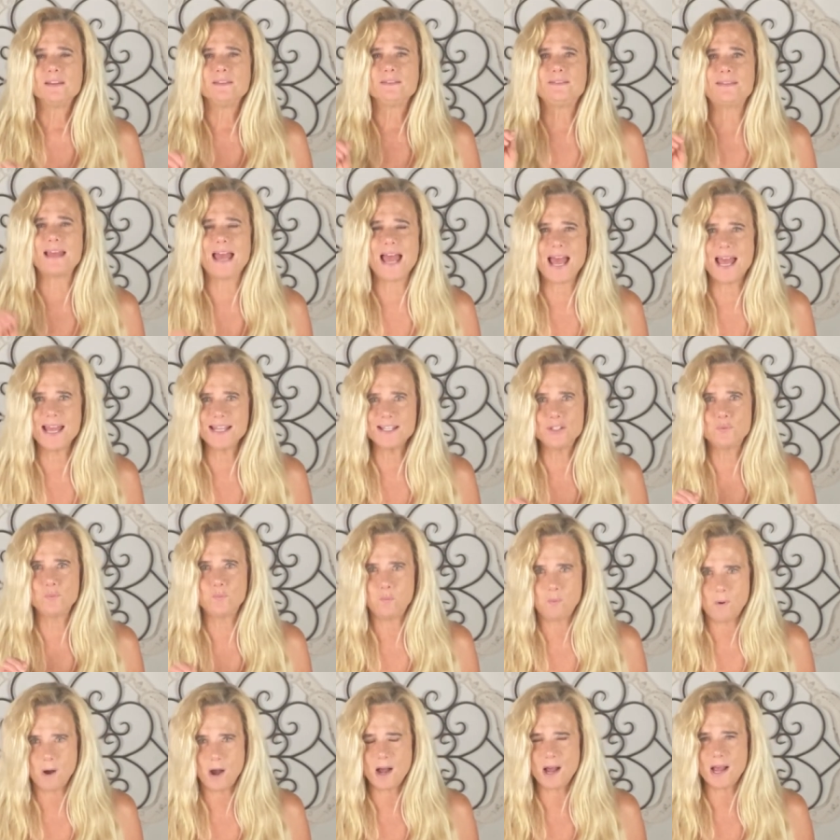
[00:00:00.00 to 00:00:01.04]
That's
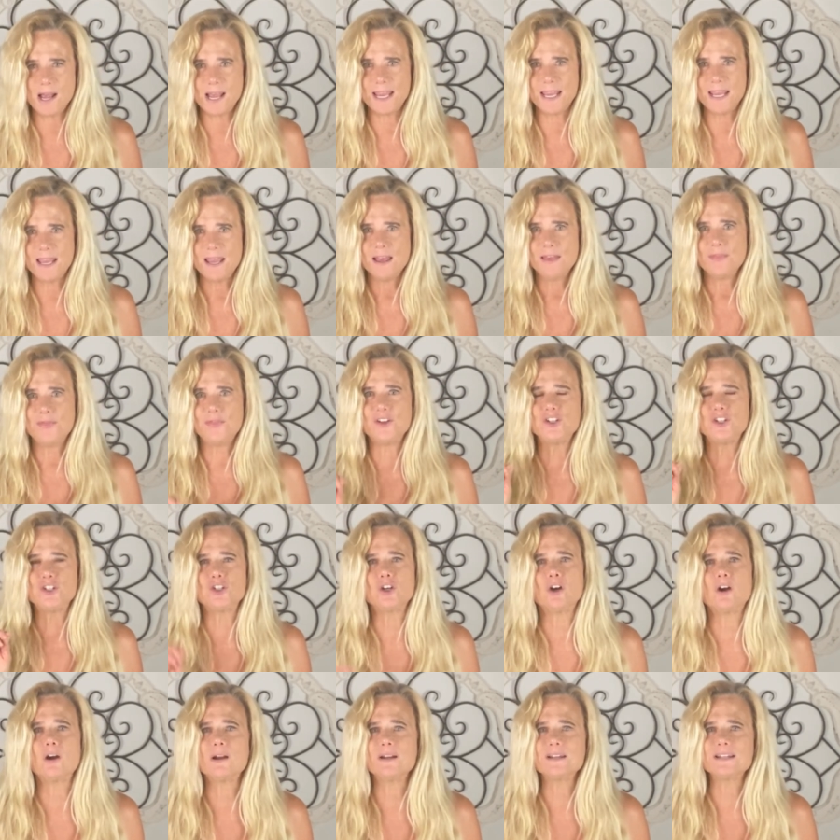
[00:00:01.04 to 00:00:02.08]
why the
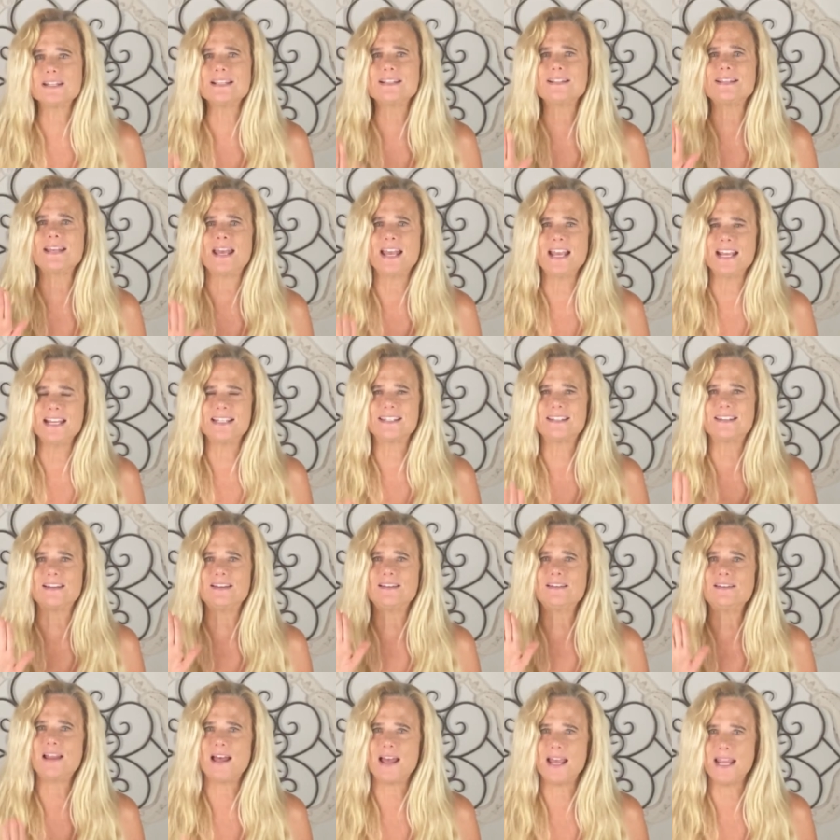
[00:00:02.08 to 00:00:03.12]
darkness hates the
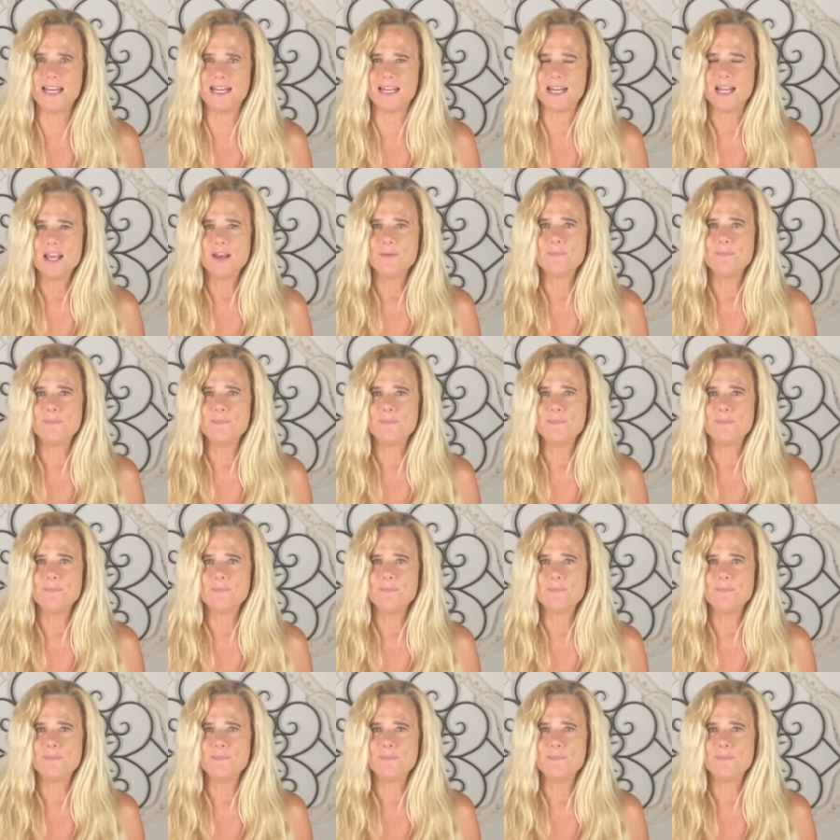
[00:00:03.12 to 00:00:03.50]
light,